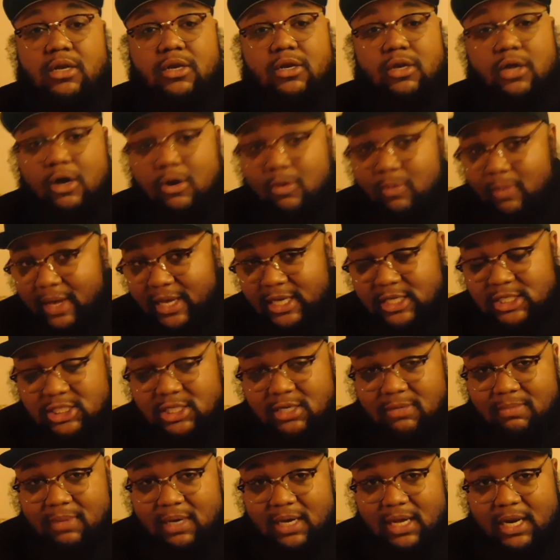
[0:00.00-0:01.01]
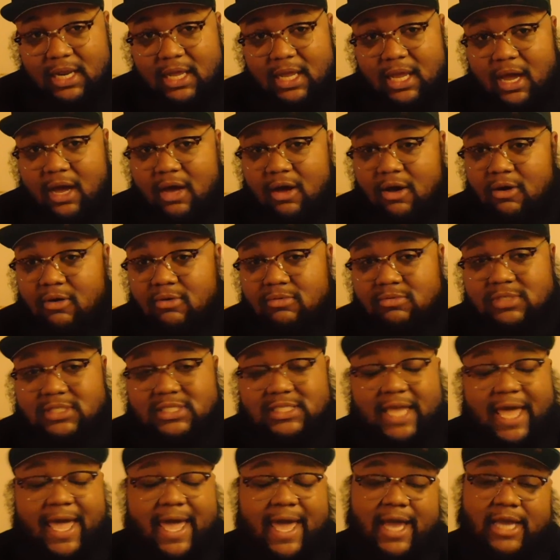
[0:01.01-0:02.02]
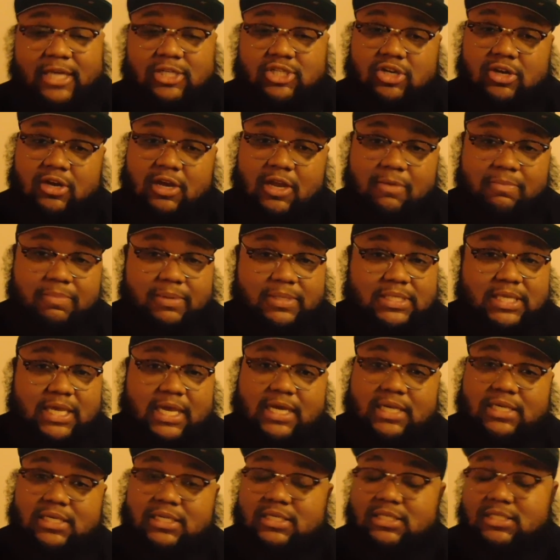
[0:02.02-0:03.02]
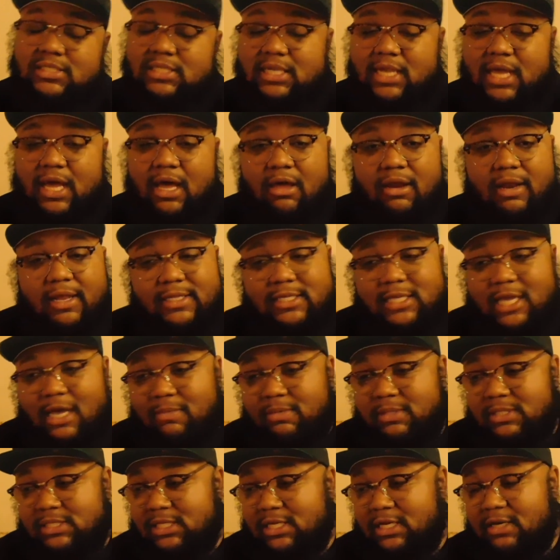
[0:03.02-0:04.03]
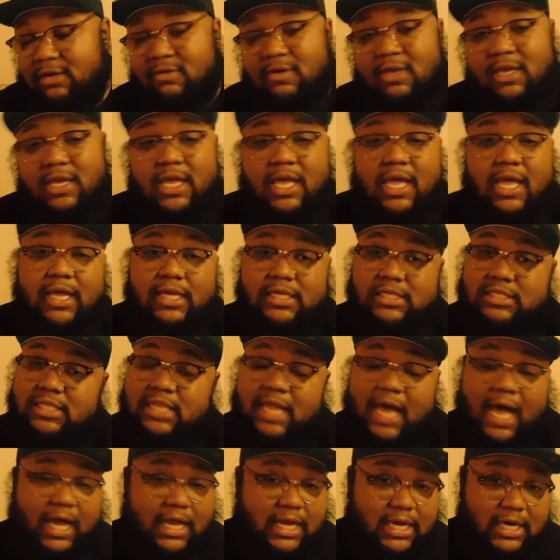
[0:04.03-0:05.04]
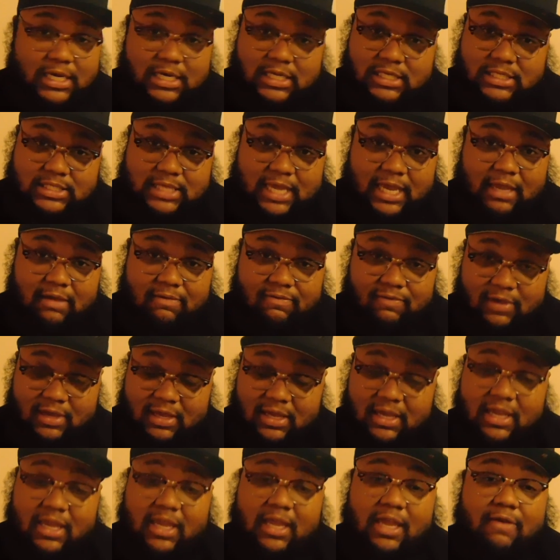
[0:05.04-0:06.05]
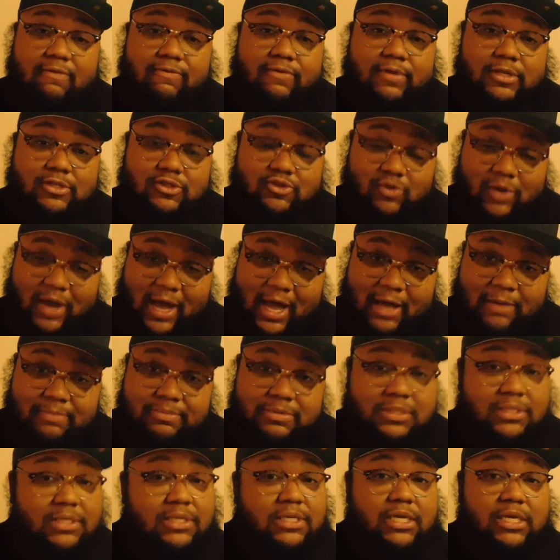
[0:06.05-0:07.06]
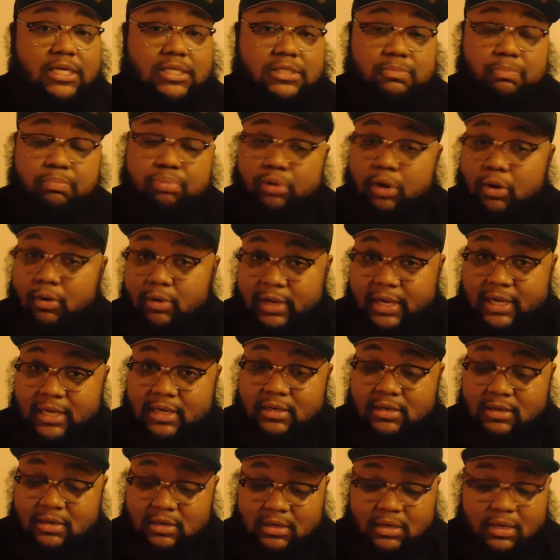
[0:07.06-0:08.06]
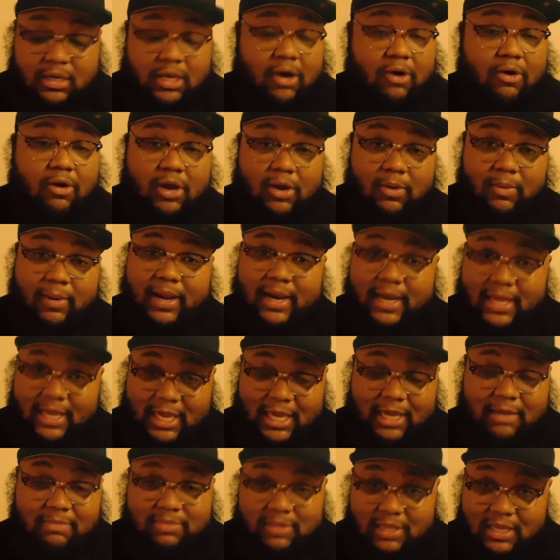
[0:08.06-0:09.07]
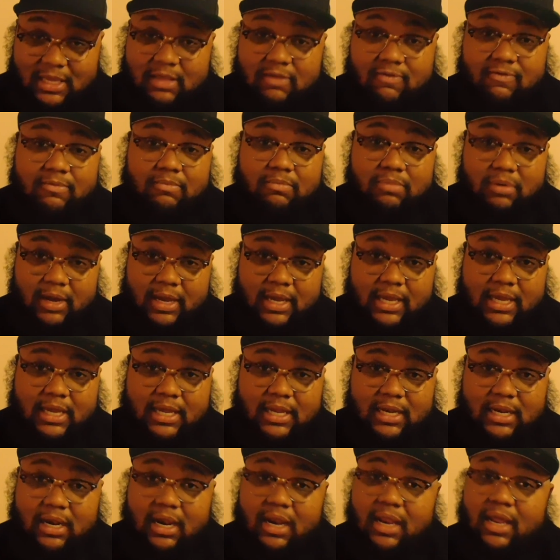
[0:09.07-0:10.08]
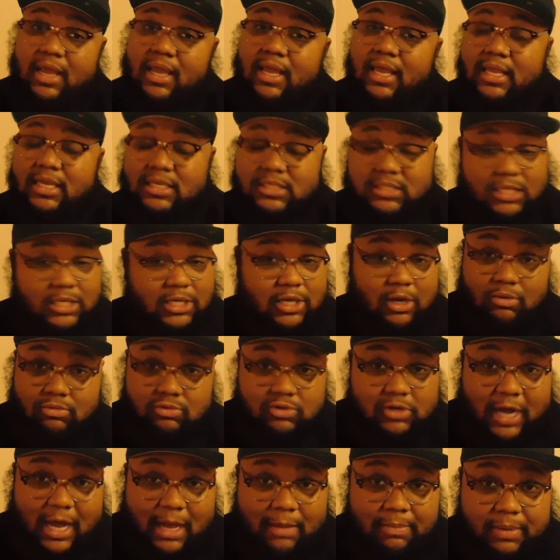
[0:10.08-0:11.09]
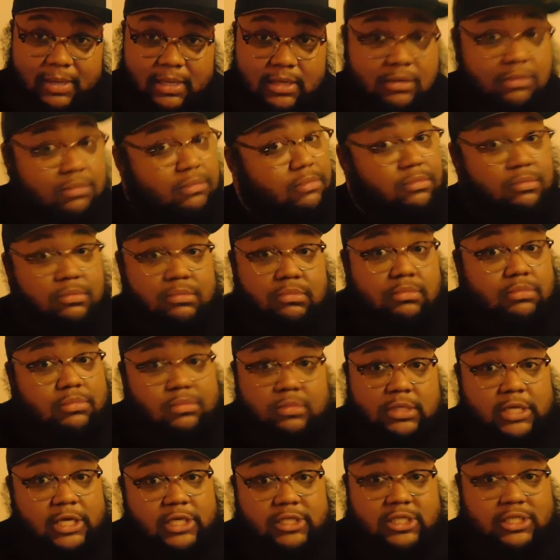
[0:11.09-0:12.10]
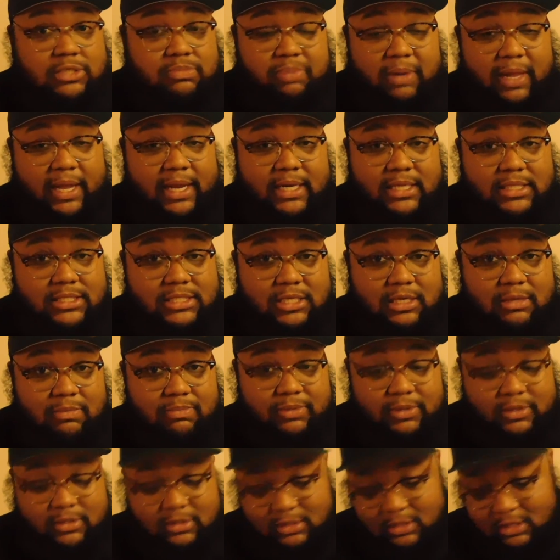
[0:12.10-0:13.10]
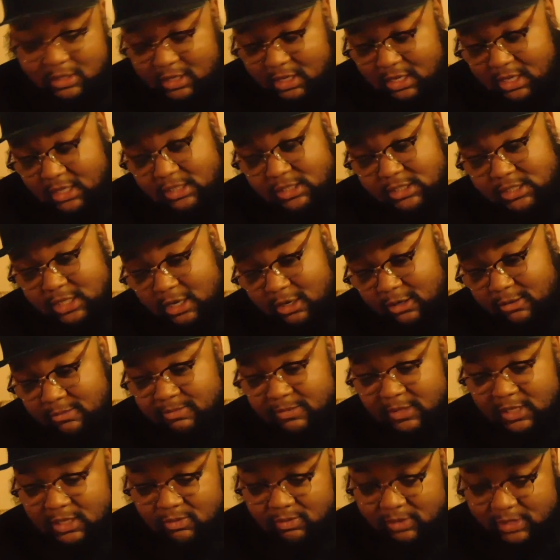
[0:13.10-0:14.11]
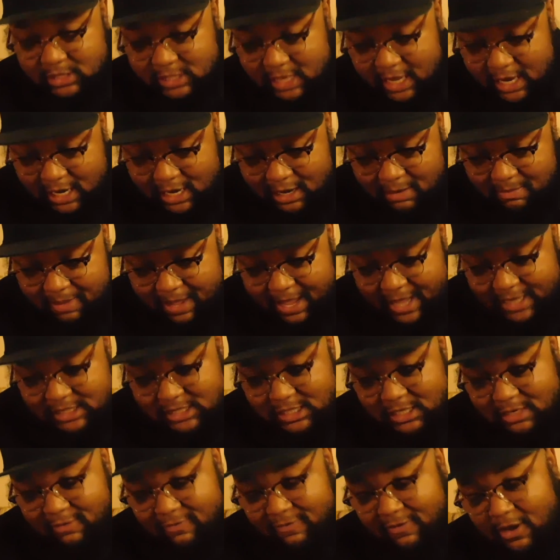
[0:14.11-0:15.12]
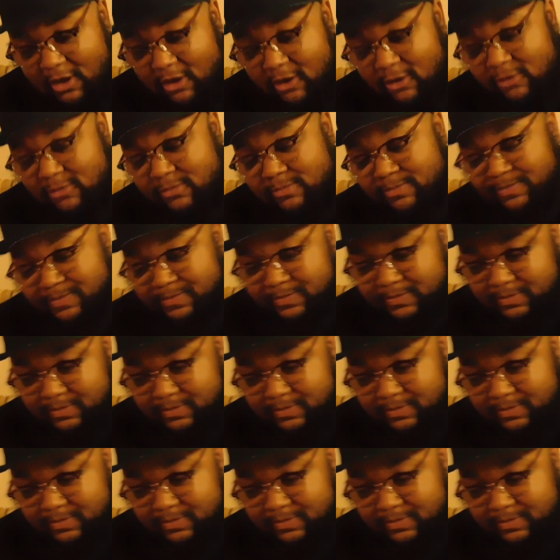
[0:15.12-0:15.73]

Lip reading: Don't waste your money on zag screen protectors and all that type of stuff. It's not gonna save it. If it drops, it's broken. The only way to keep these from breaking is to don't drop it. That's just plain and simple. So we're taking it back to the phone.